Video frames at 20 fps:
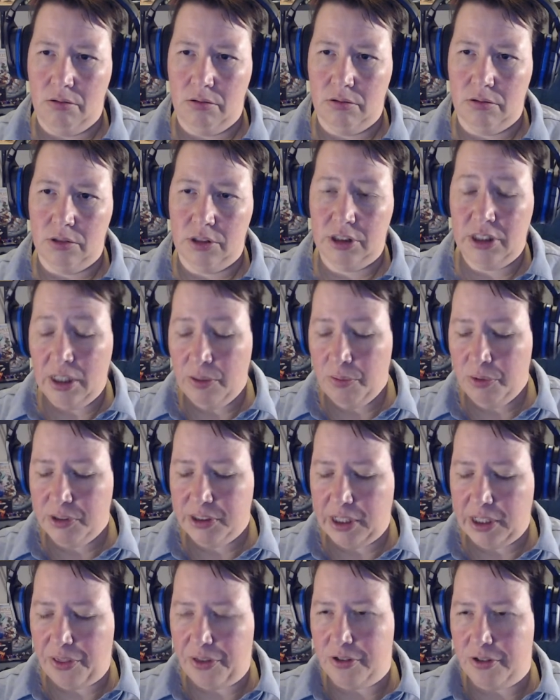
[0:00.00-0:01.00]
So then we'll
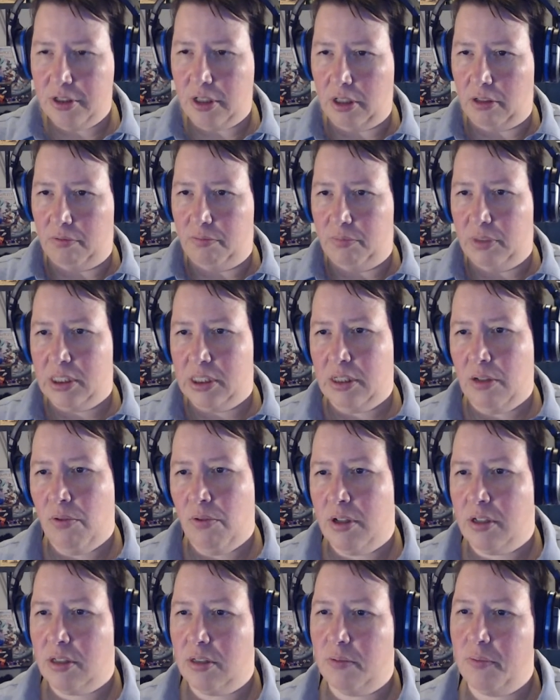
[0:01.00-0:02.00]
say 13, because I
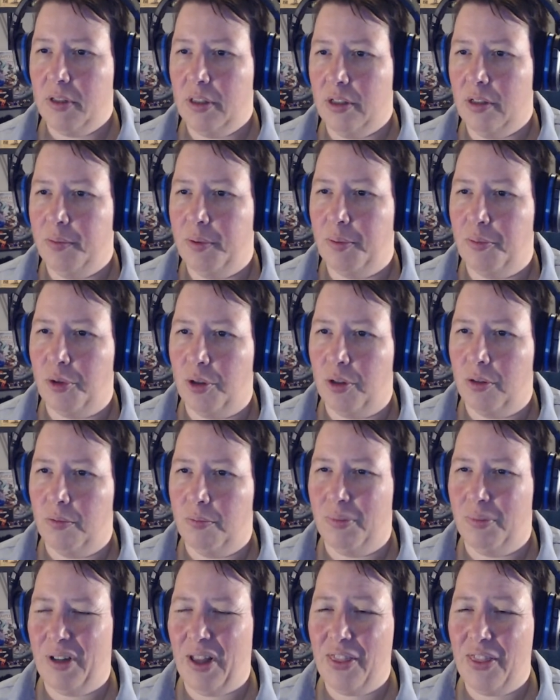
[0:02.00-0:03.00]
want it to be a little bit more.
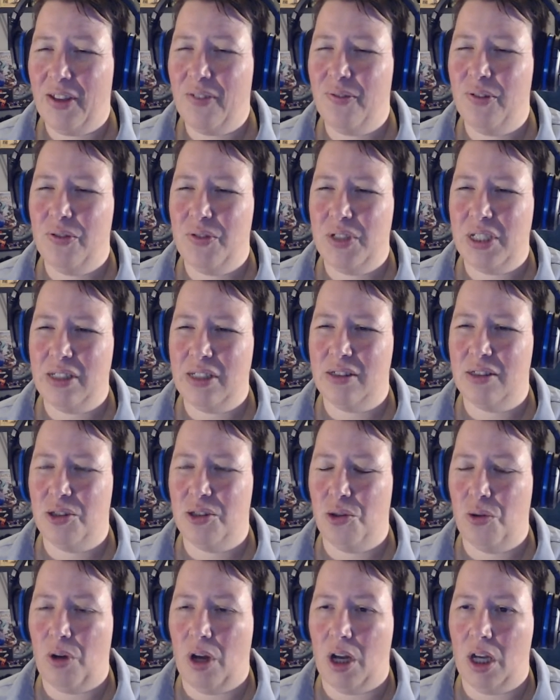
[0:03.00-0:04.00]
But I think 15's
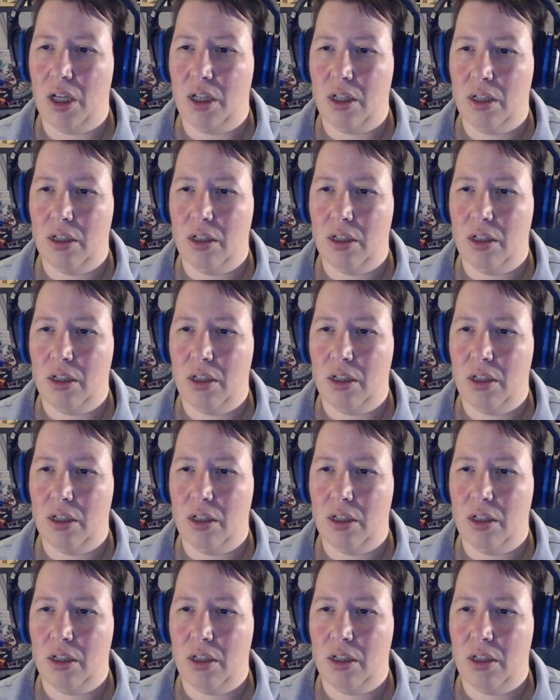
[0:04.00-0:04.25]
too high.